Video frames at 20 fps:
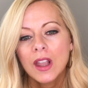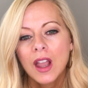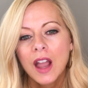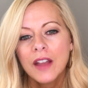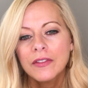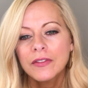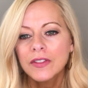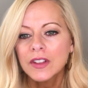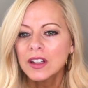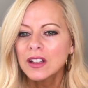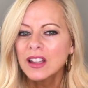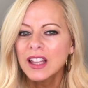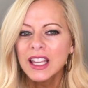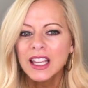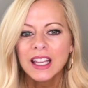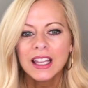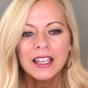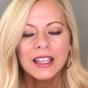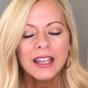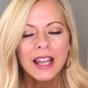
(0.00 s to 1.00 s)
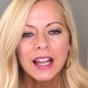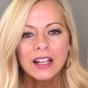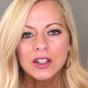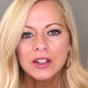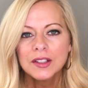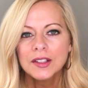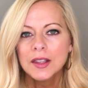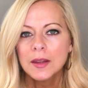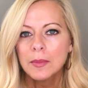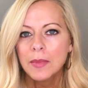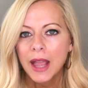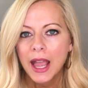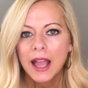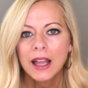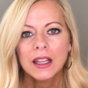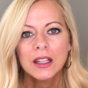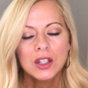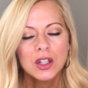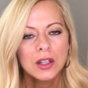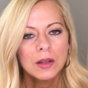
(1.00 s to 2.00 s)
I feel like not just the
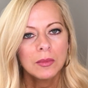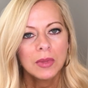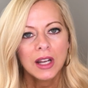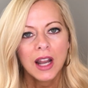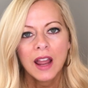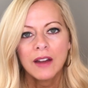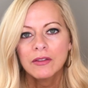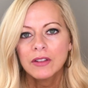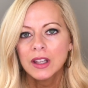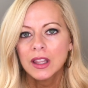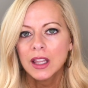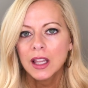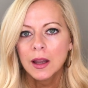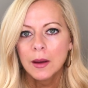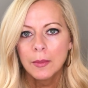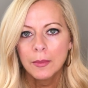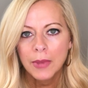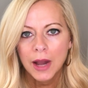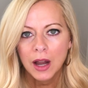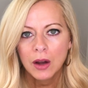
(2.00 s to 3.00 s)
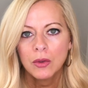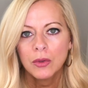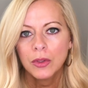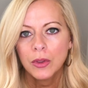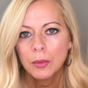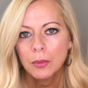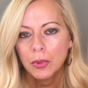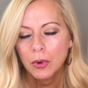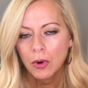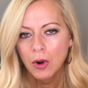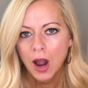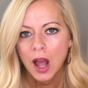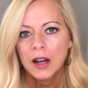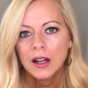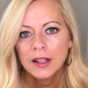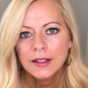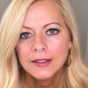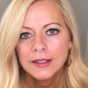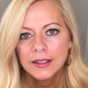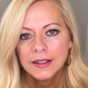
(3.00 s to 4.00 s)
packaging, but everything about the
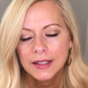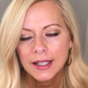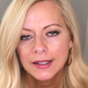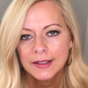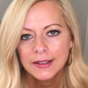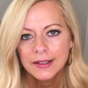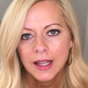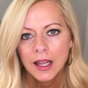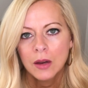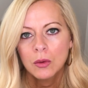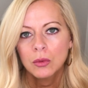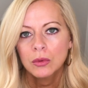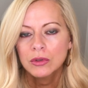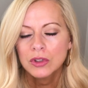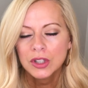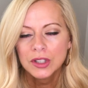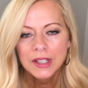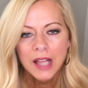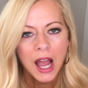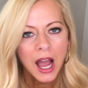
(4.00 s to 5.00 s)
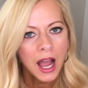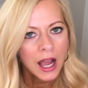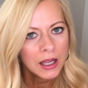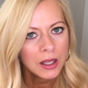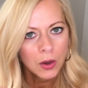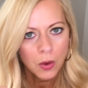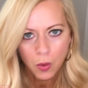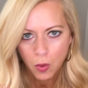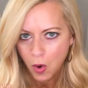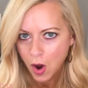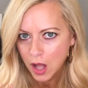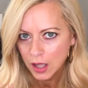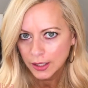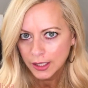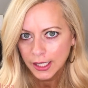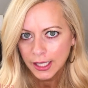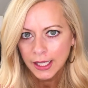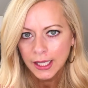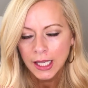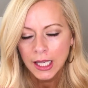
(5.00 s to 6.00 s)
products that they sent were just high
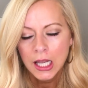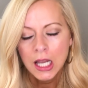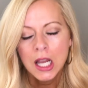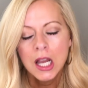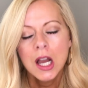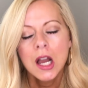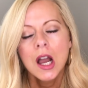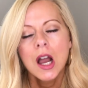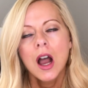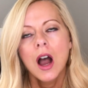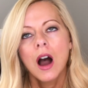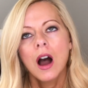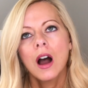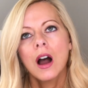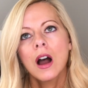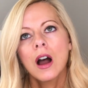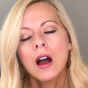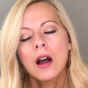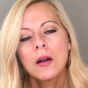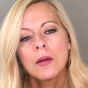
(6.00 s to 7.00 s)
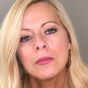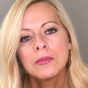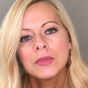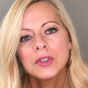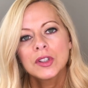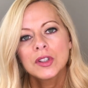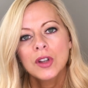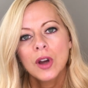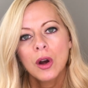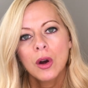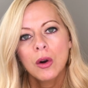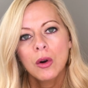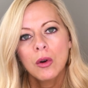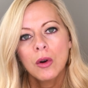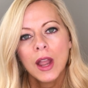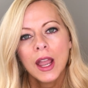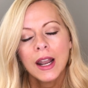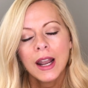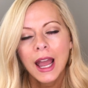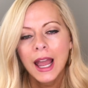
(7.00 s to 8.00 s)
quality. Um,
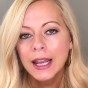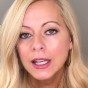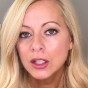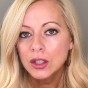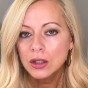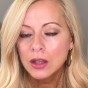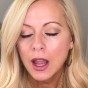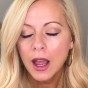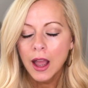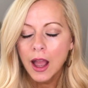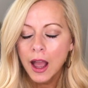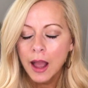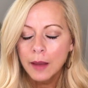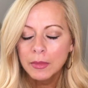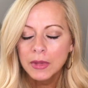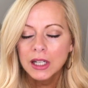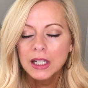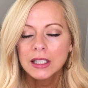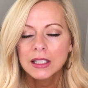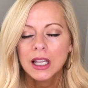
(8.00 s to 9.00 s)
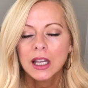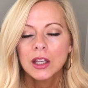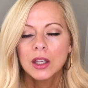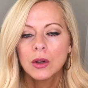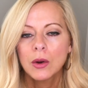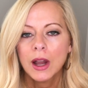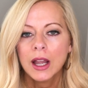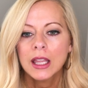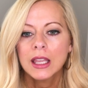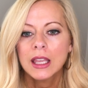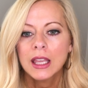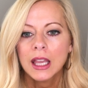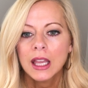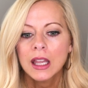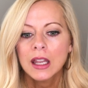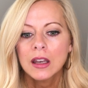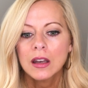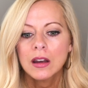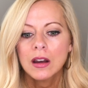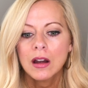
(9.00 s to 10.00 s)
so, and I, I'm gonna tell you, I
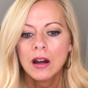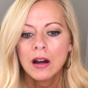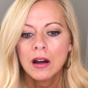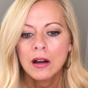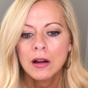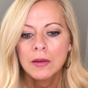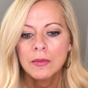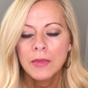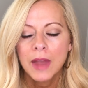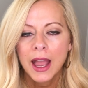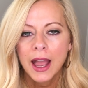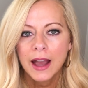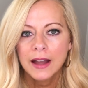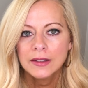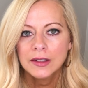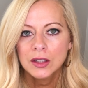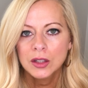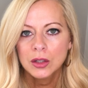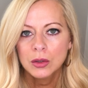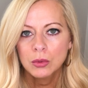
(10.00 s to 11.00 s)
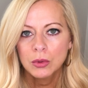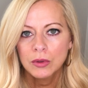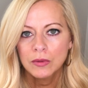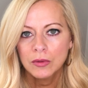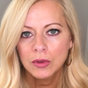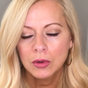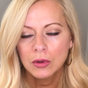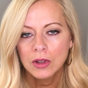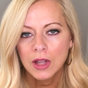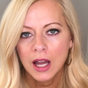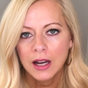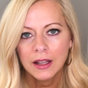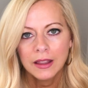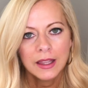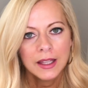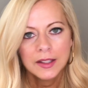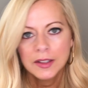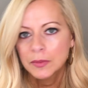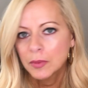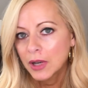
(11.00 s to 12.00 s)
get um, asked to review a lot of
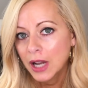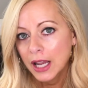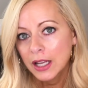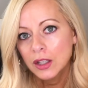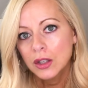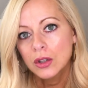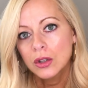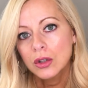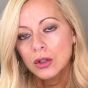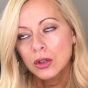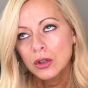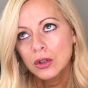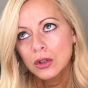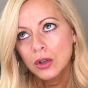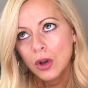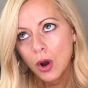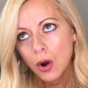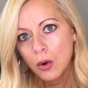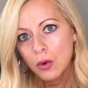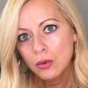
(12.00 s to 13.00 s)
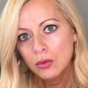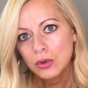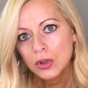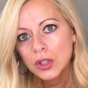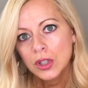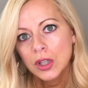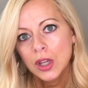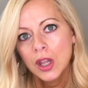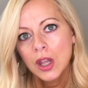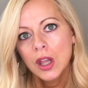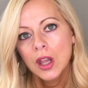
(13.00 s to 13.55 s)
things, but I don't